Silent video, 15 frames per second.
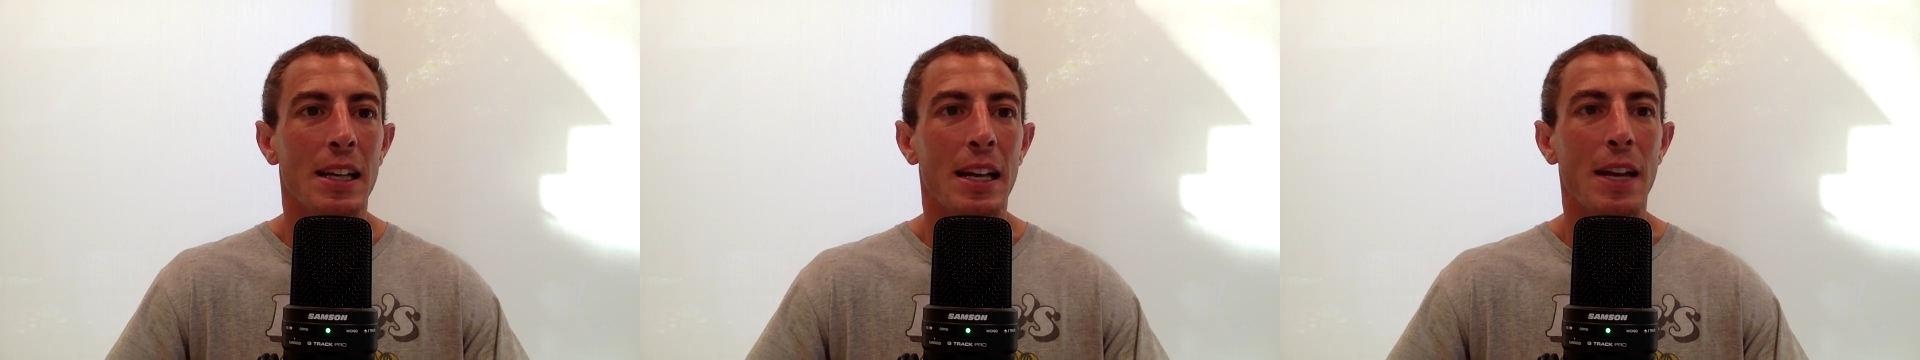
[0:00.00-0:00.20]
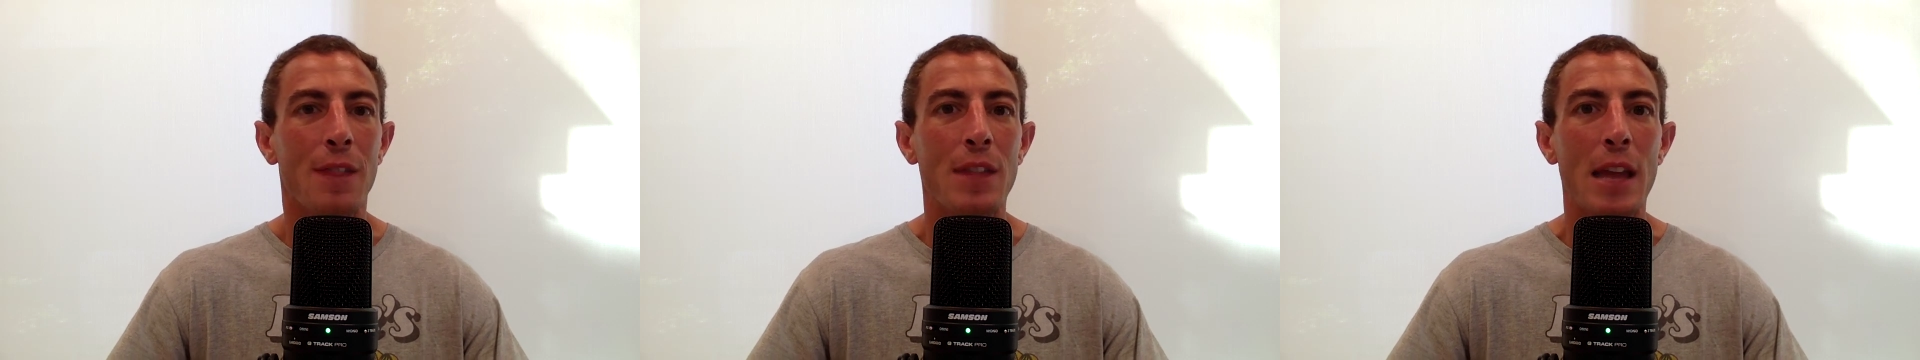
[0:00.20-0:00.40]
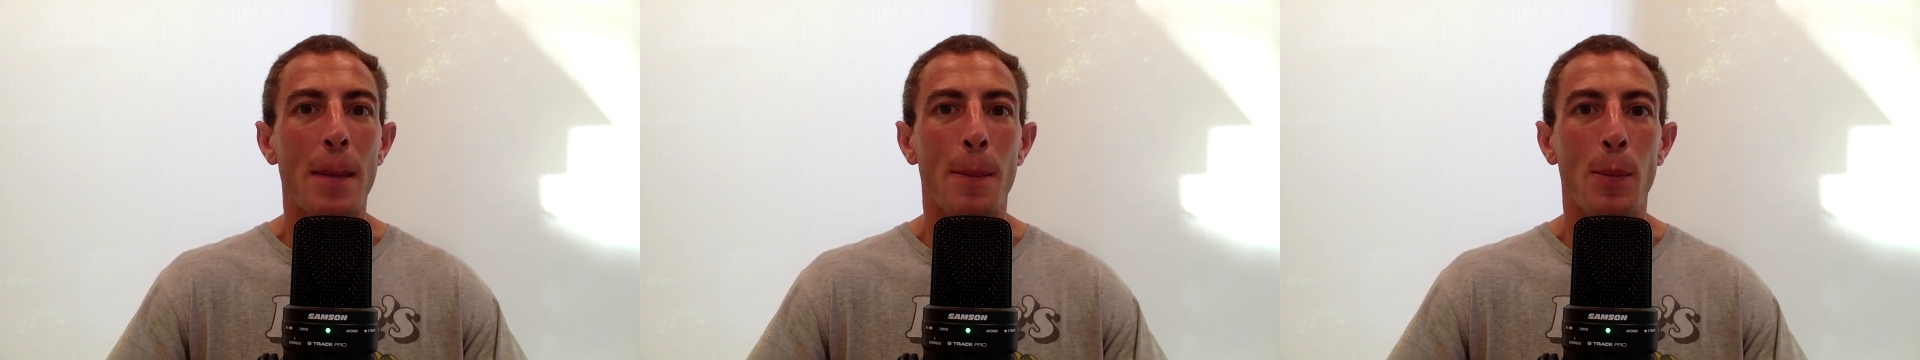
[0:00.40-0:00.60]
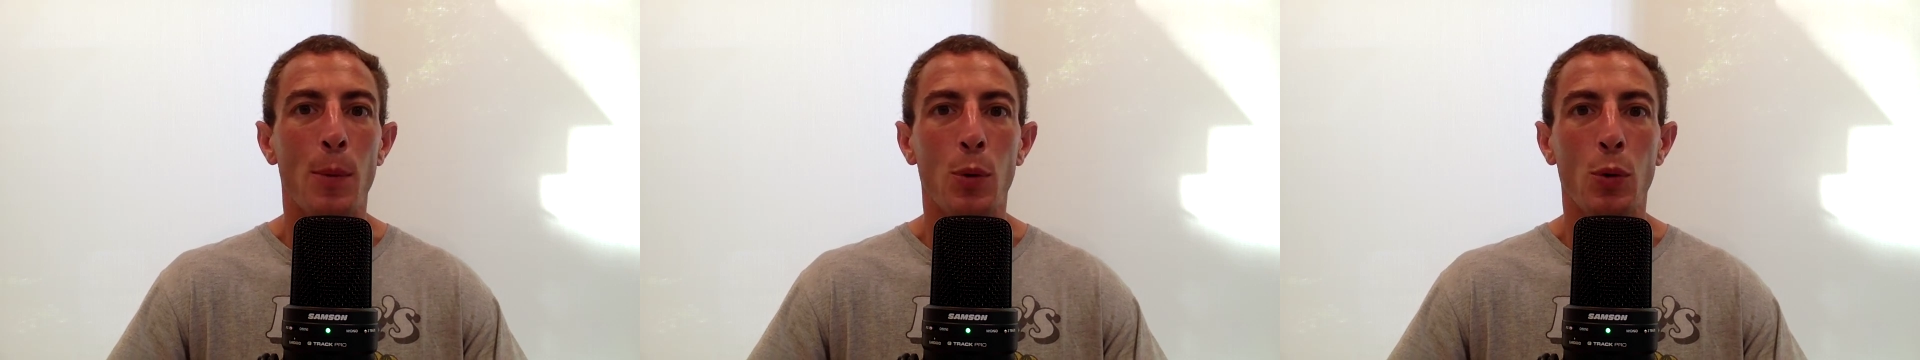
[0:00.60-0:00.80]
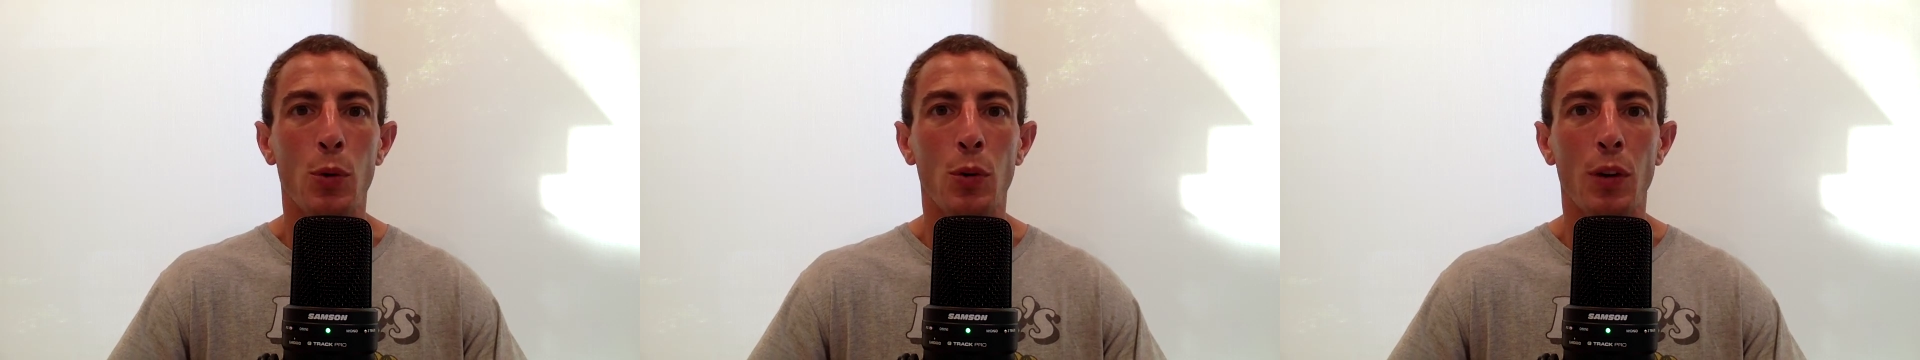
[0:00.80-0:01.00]
If
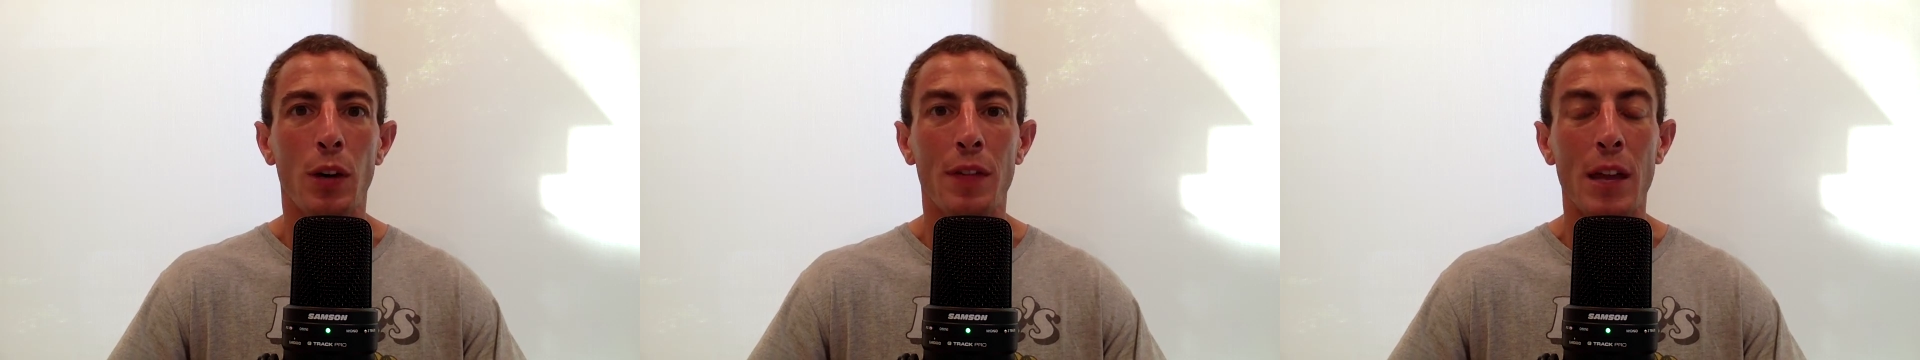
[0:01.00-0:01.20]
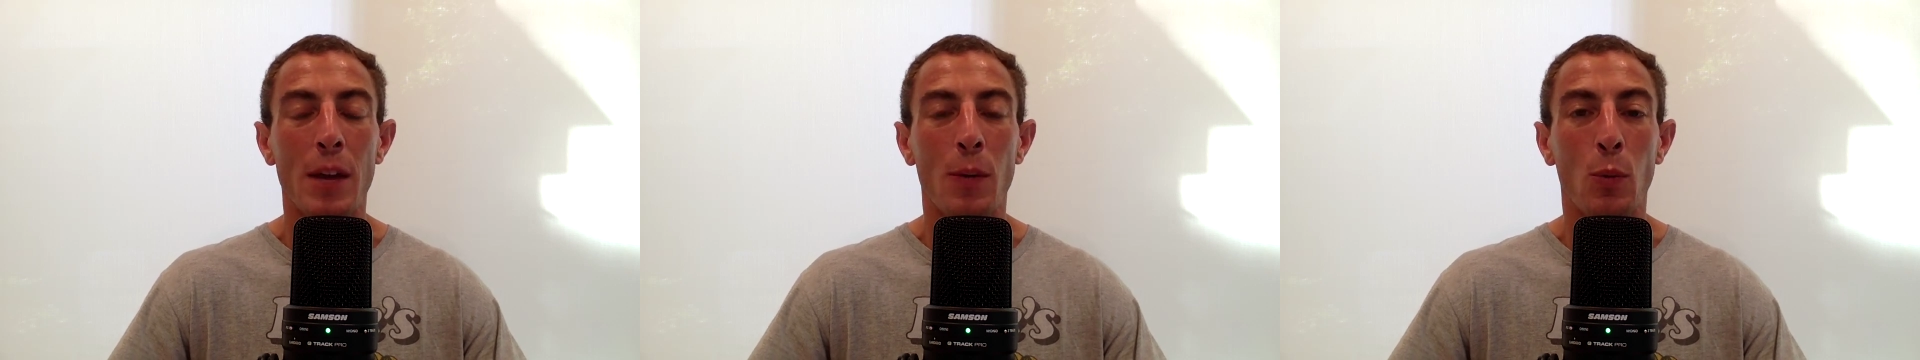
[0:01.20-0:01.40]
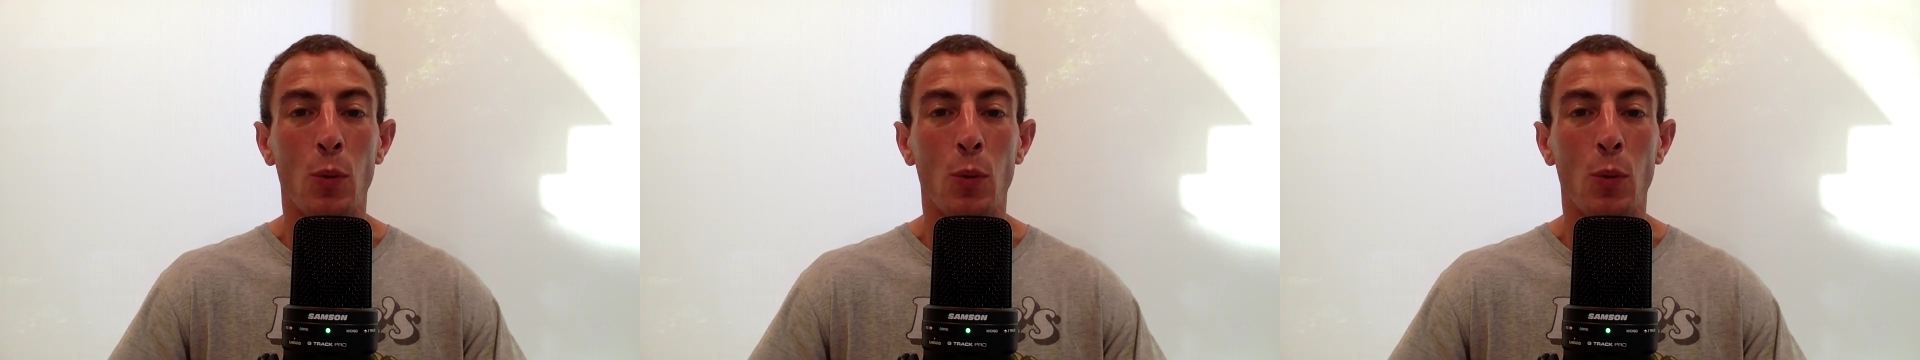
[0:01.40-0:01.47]
they